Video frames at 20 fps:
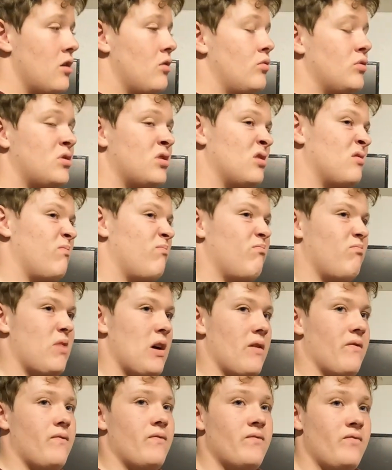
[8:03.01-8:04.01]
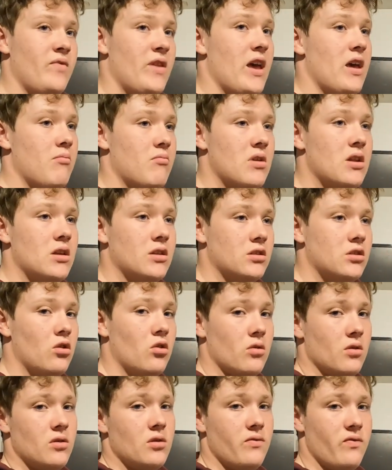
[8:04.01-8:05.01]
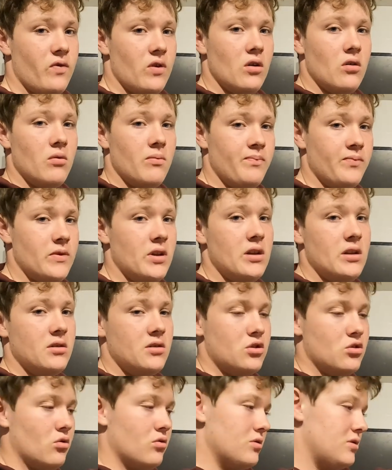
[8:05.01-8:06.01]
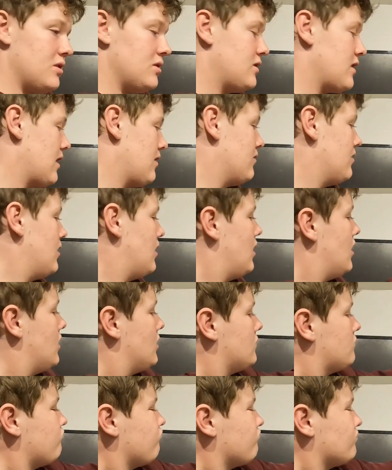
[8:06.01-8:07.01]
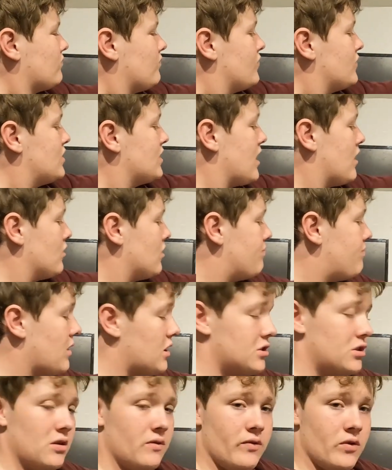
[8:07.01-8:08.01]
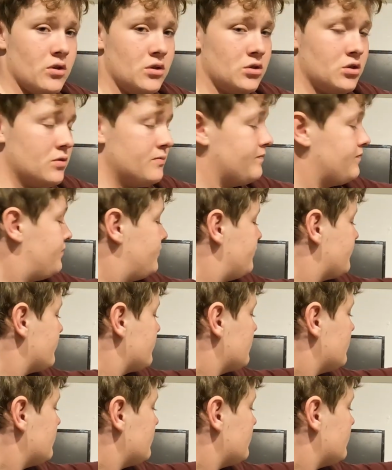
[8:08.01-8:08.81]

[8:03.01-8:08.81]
which is about 8 minutes long of the film, and it shortens it down. To get on the budget version,